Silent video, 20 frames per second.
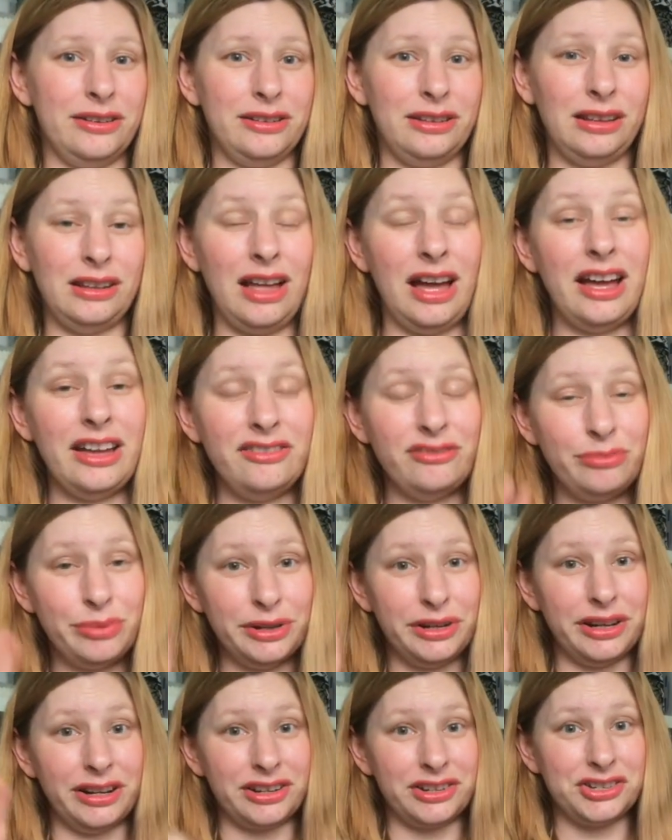live
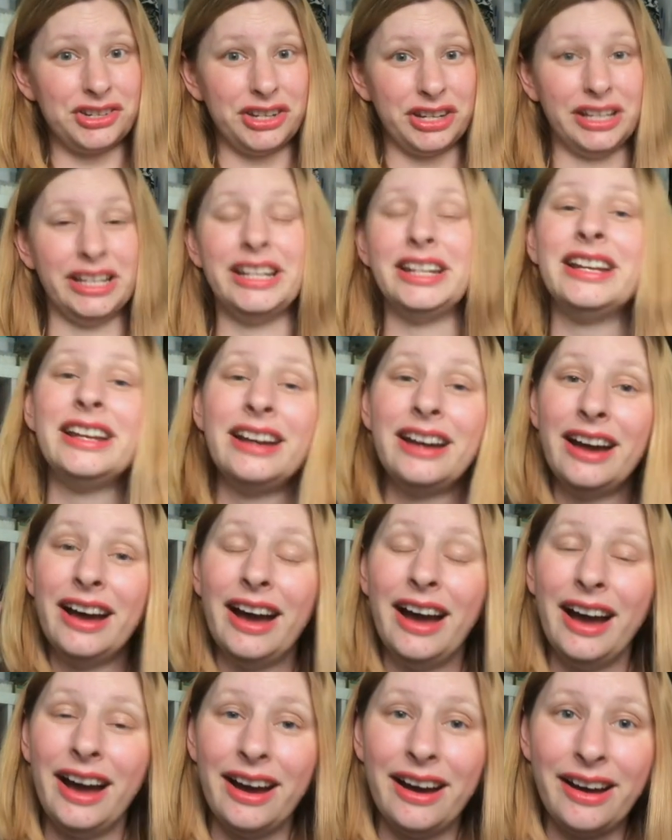production
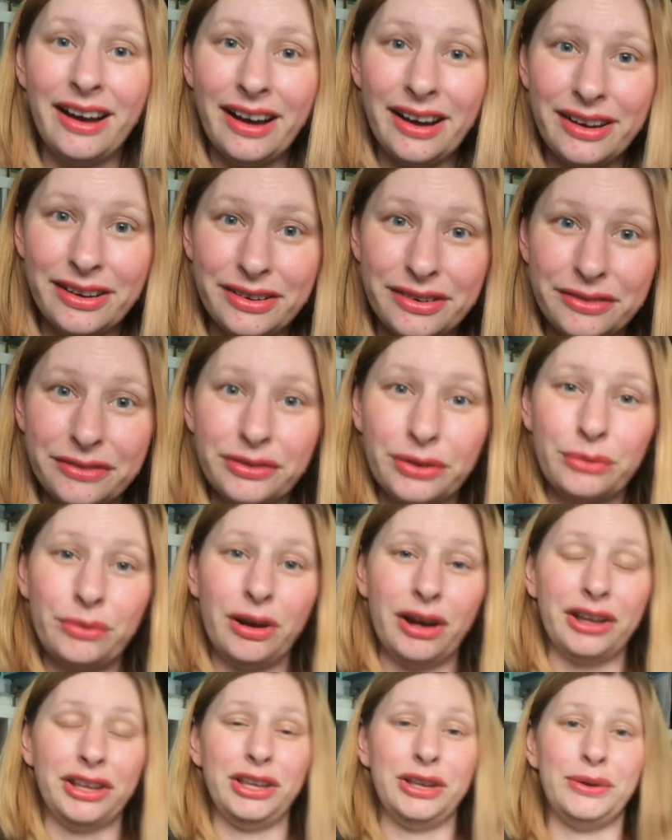of
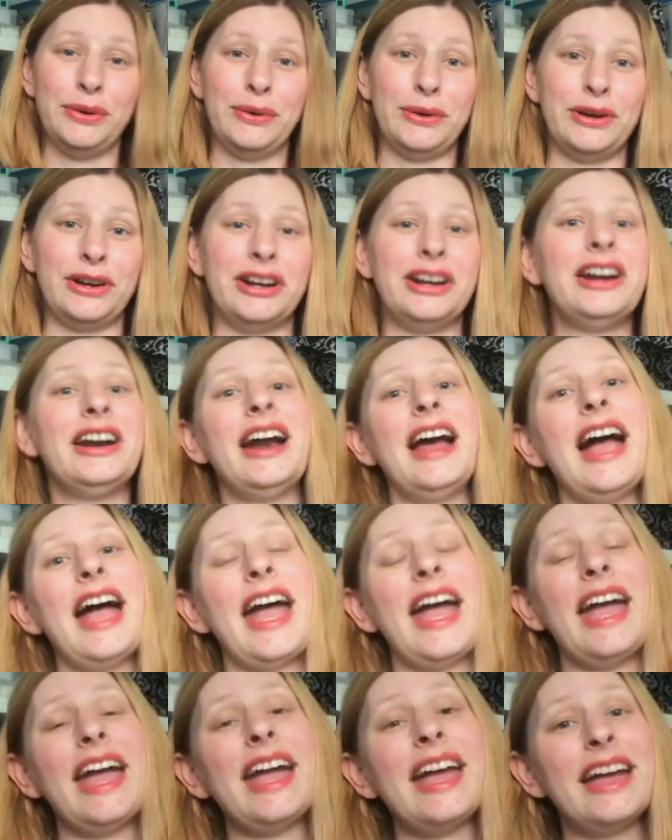Rocky Horror
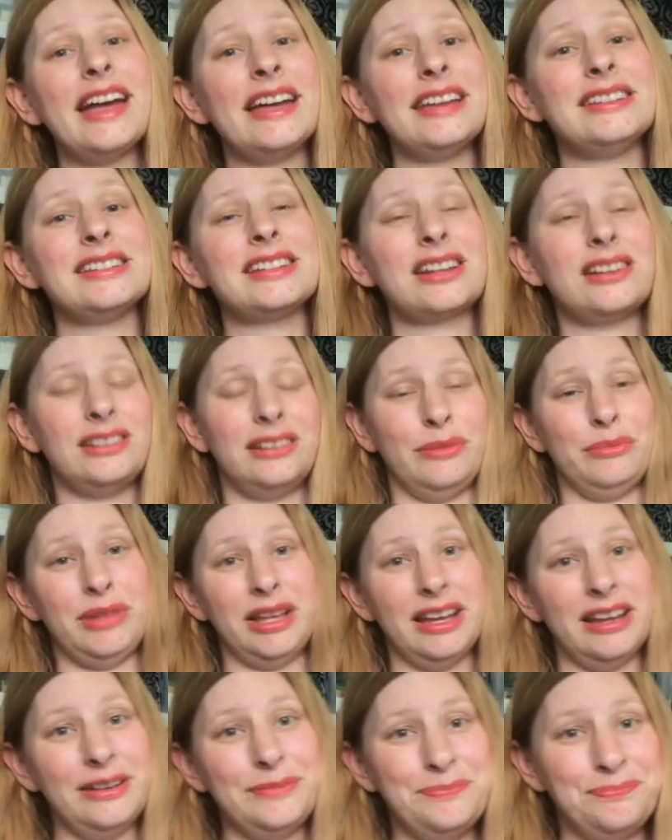and
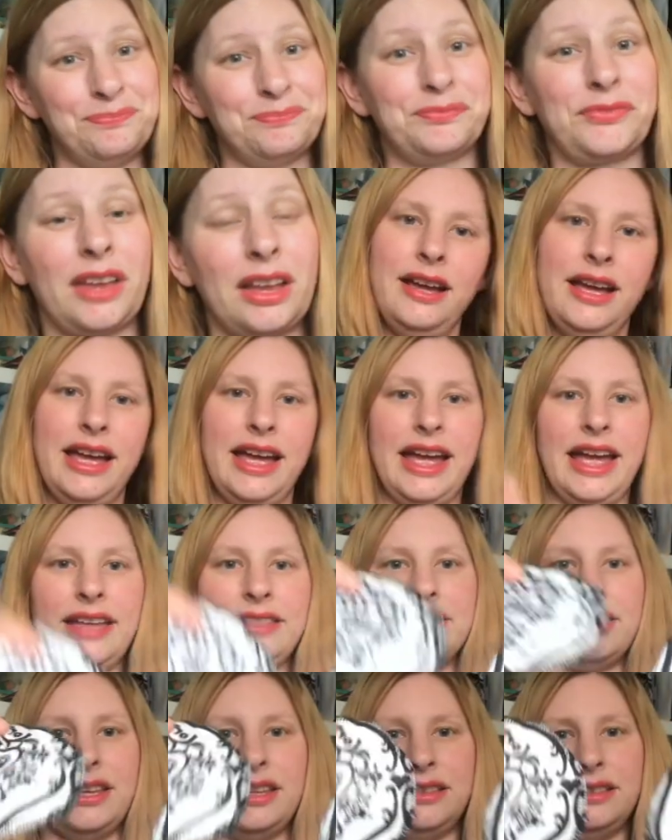Columbia.
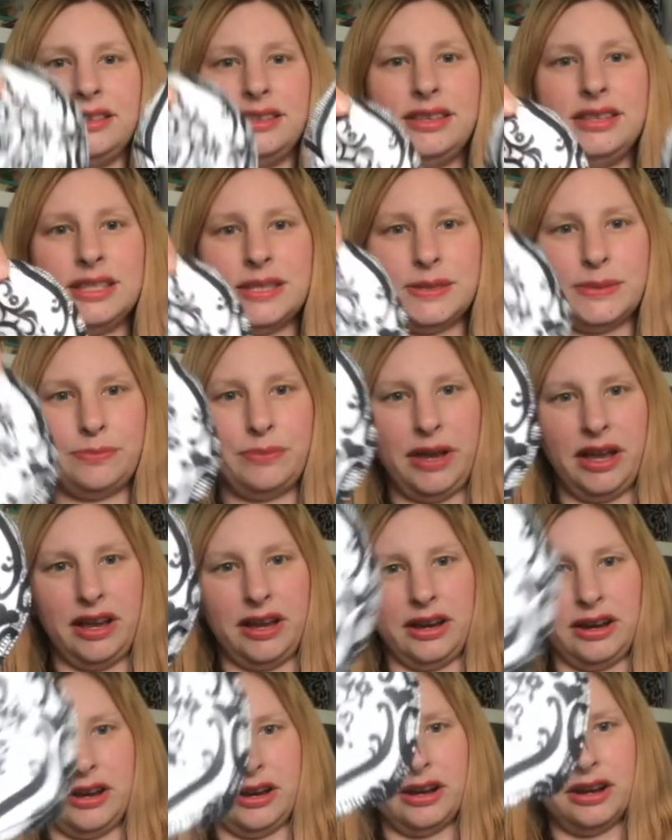And then this
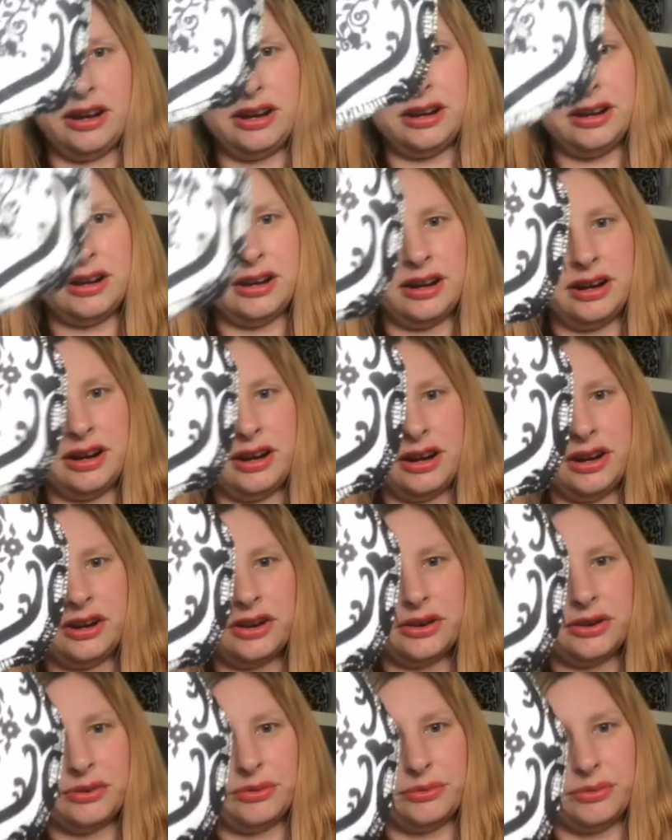pair,
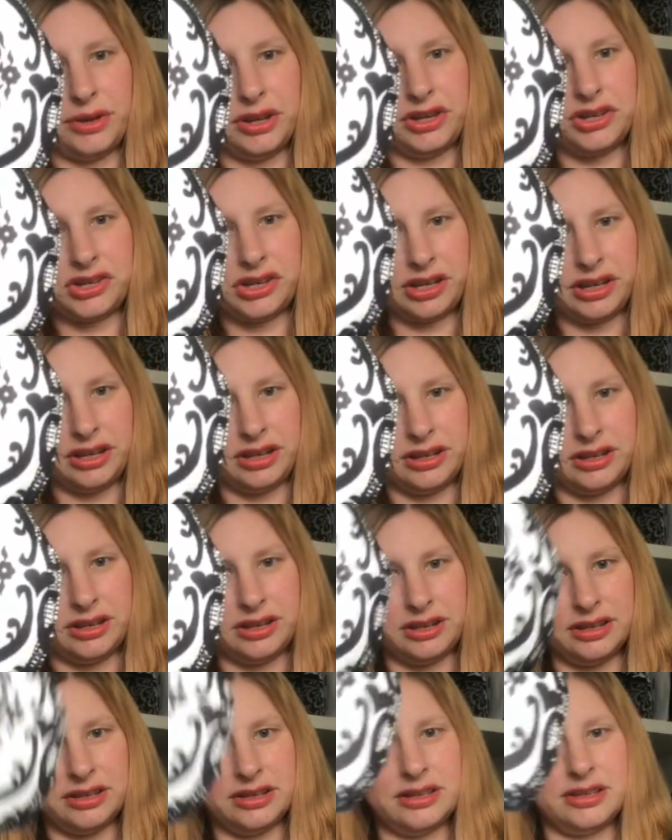which
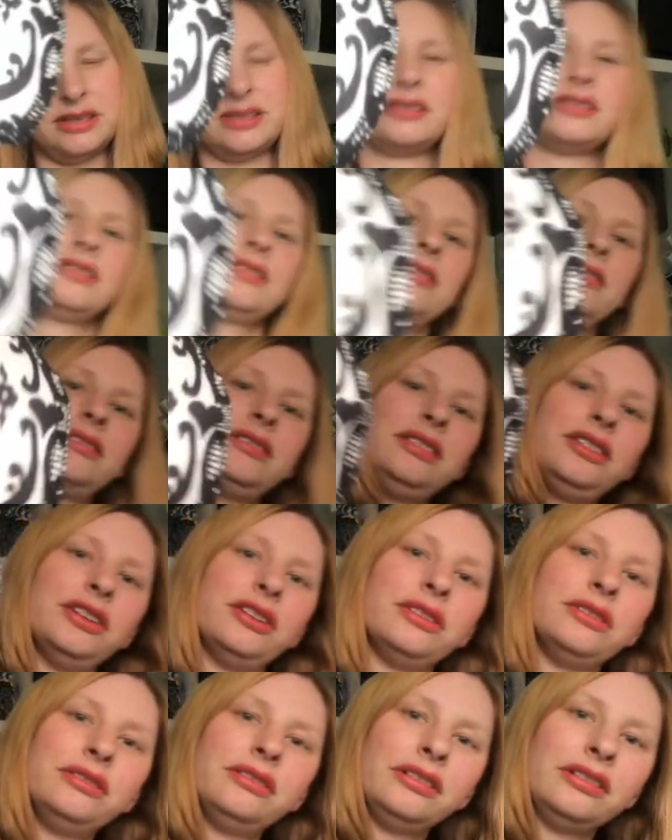is, you
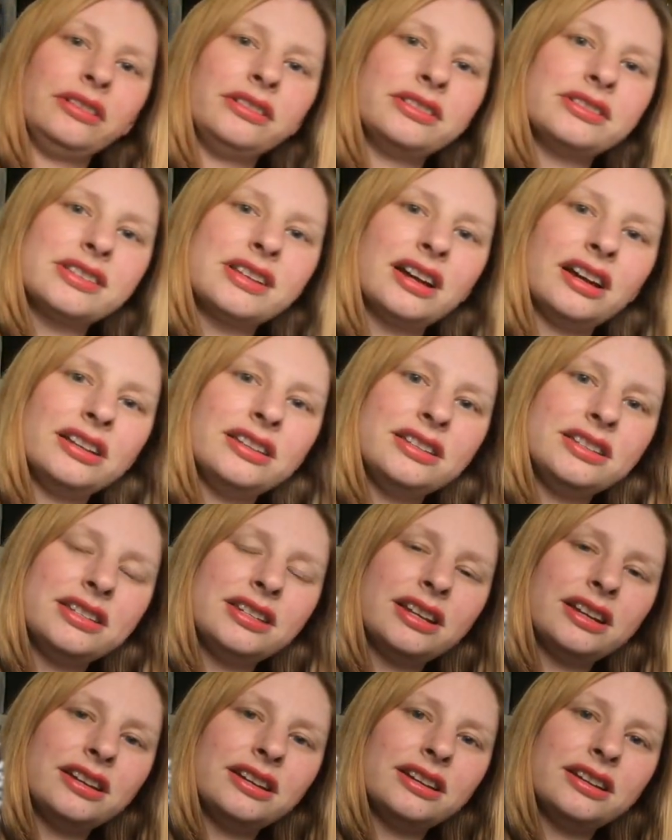know, it's got
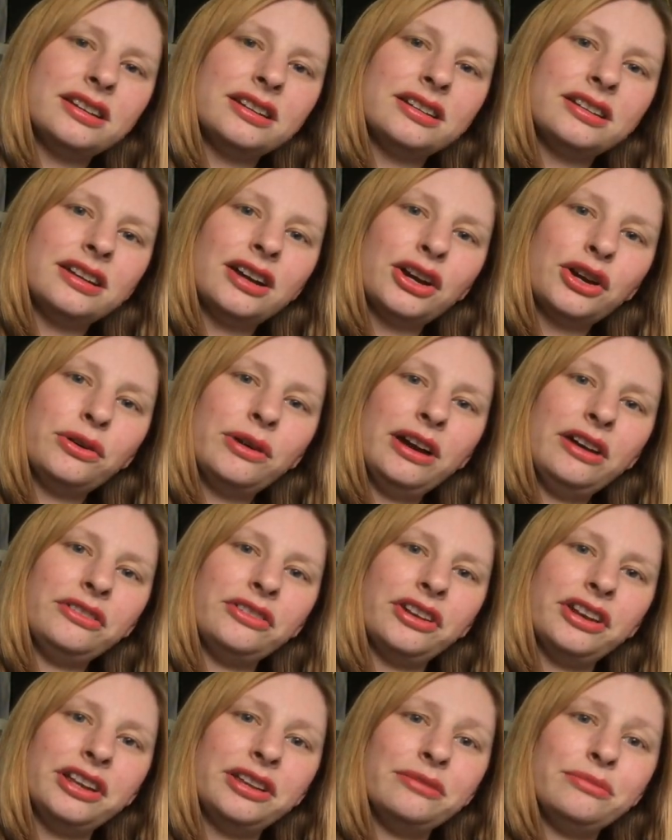a
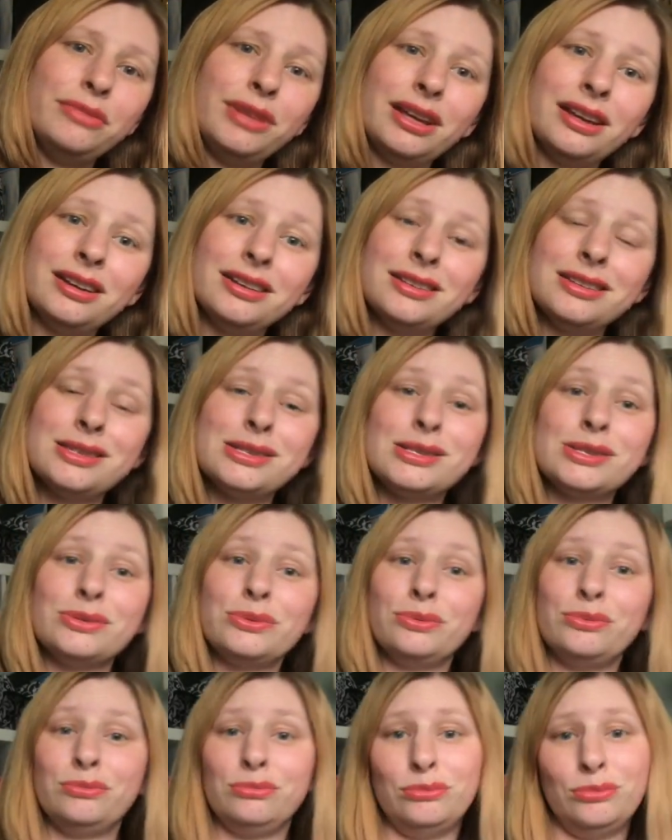crown on it
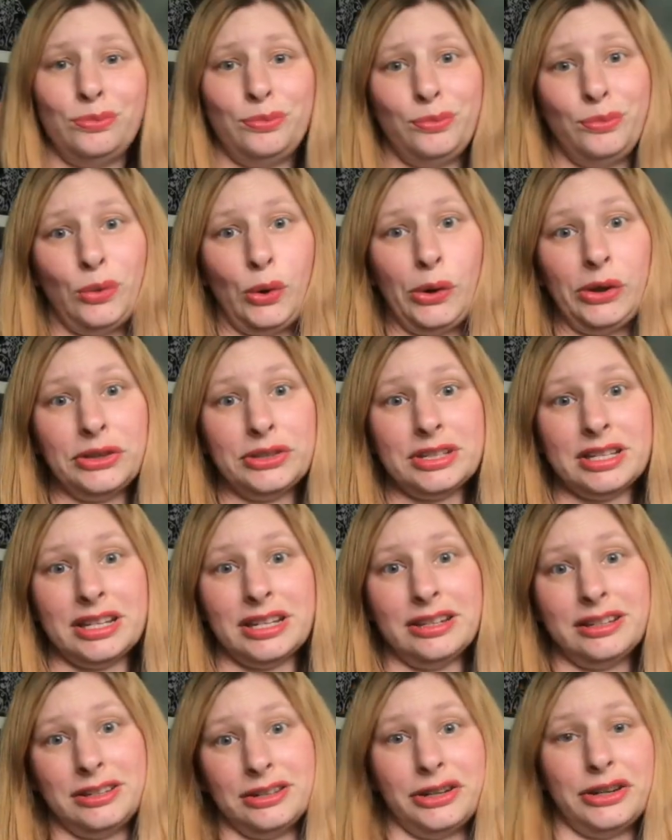because
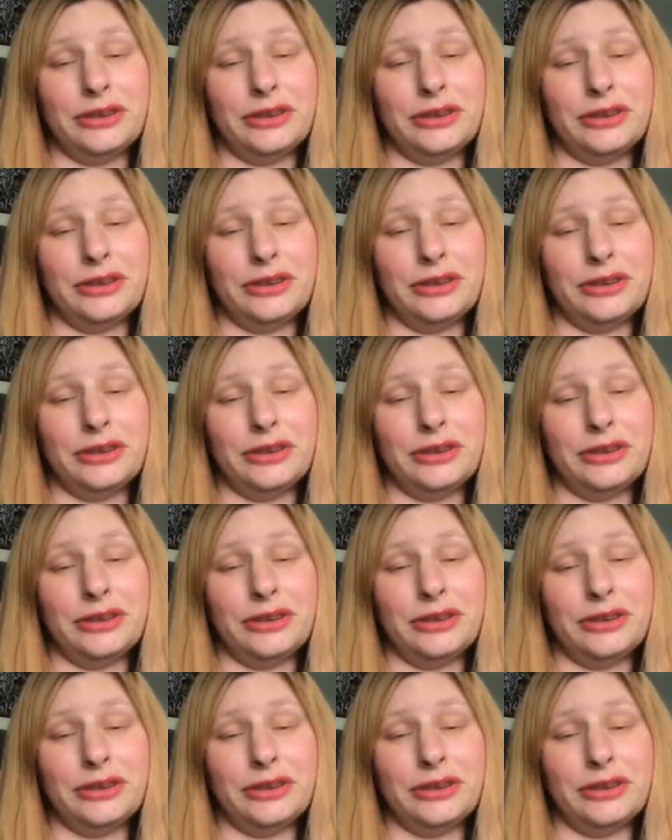royalty, you